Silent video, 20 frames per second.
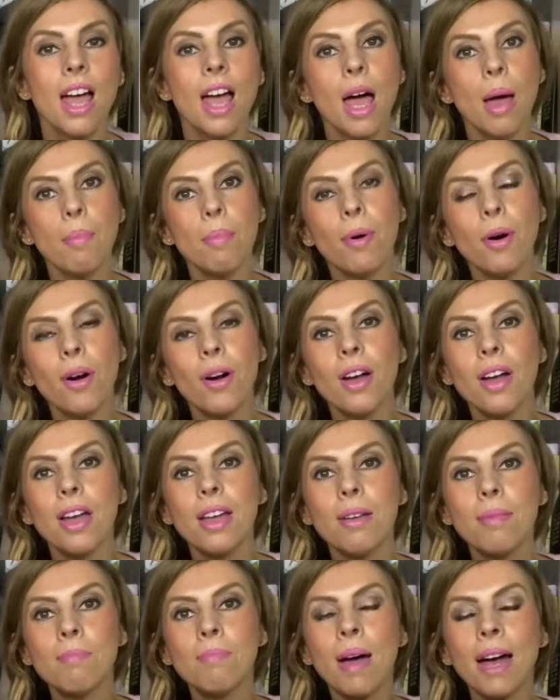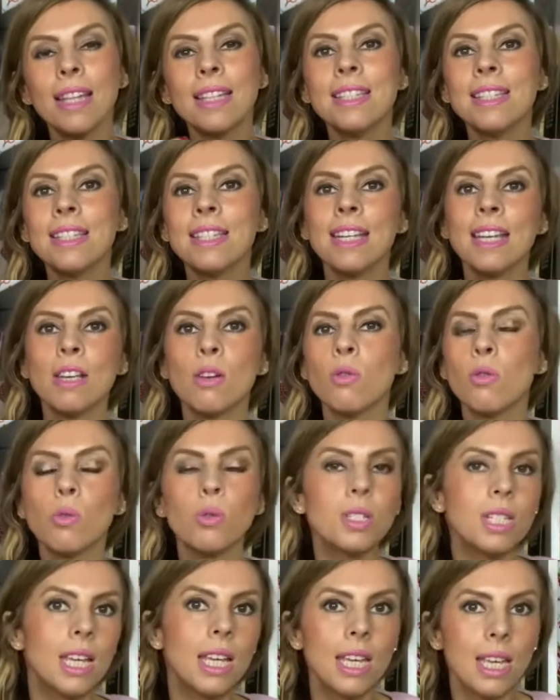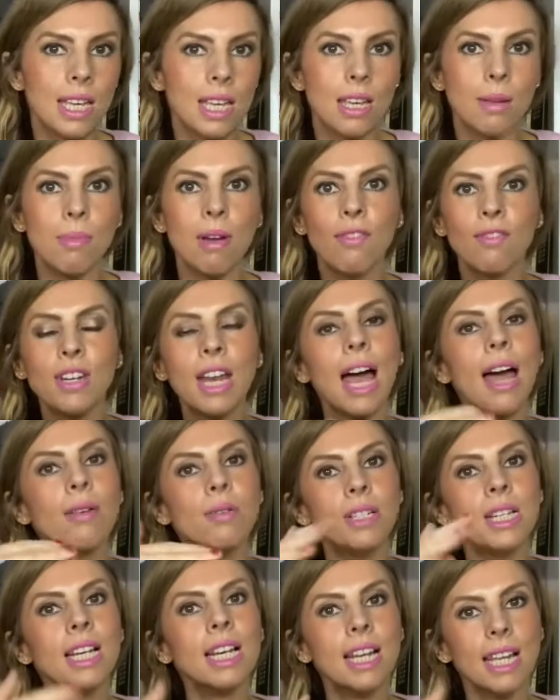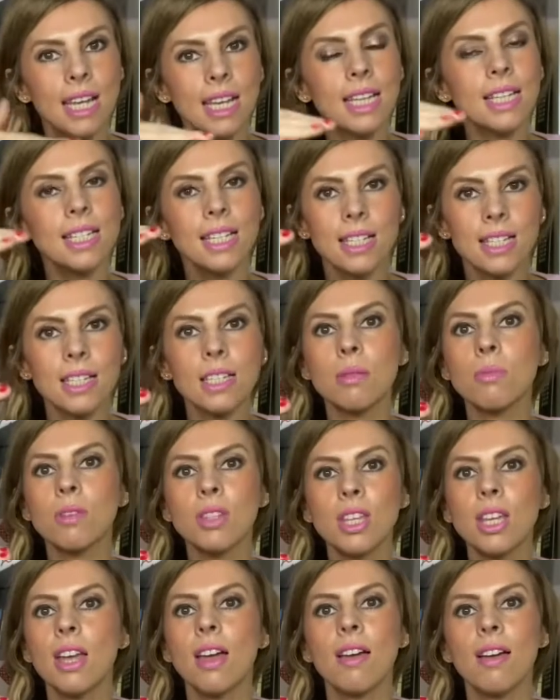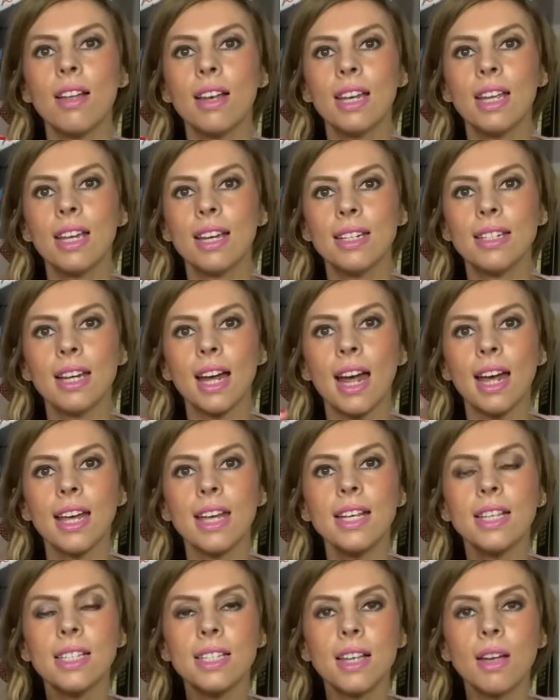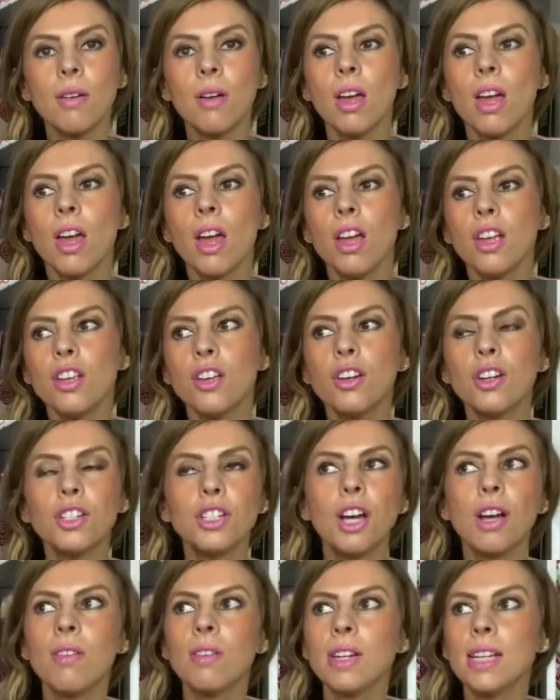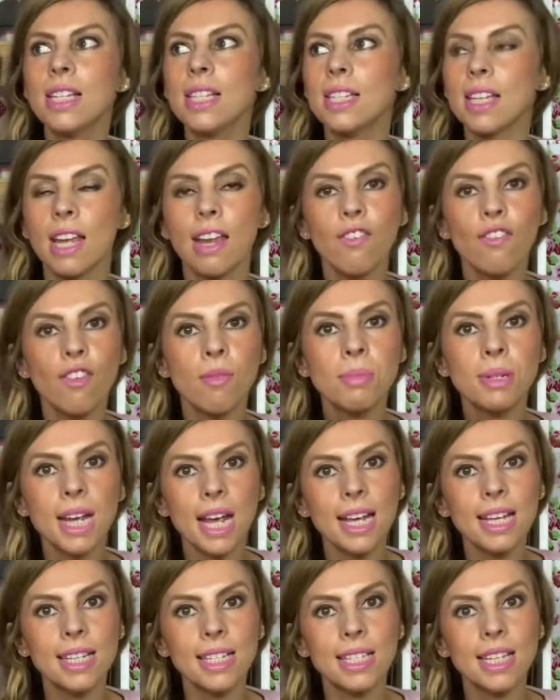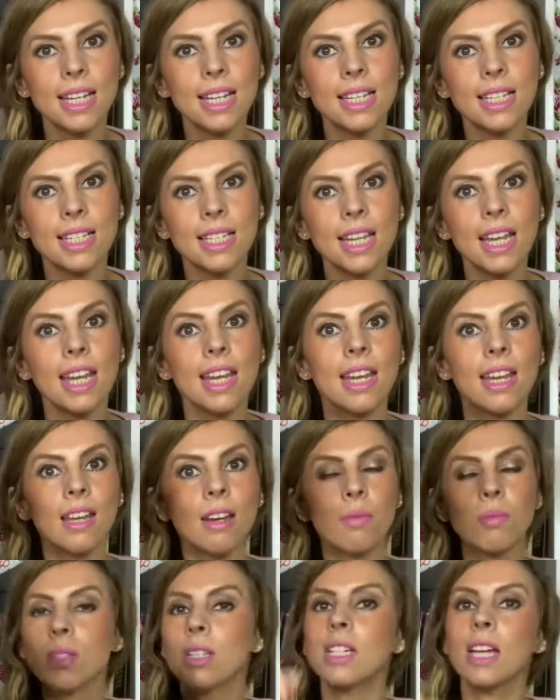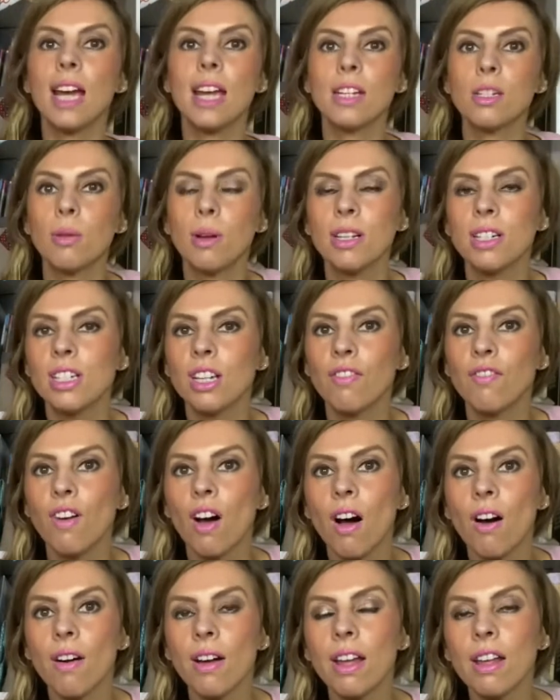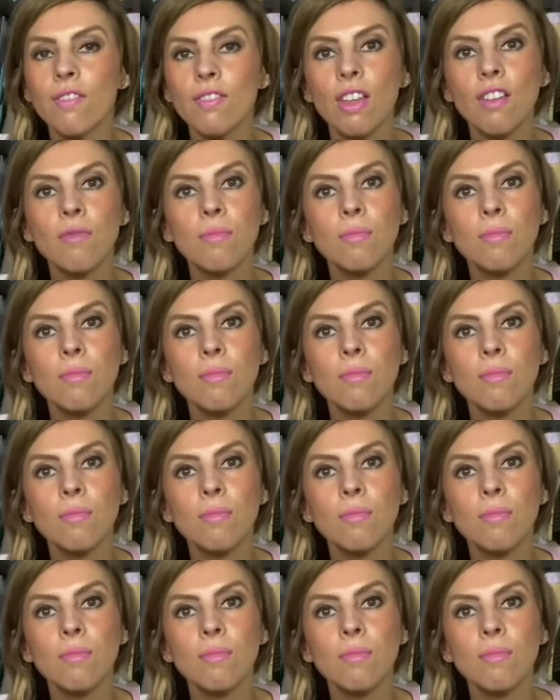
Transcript: But Mandy or team have now deleted some of the earlier days. So you could only see from day 16 up to day 25. They've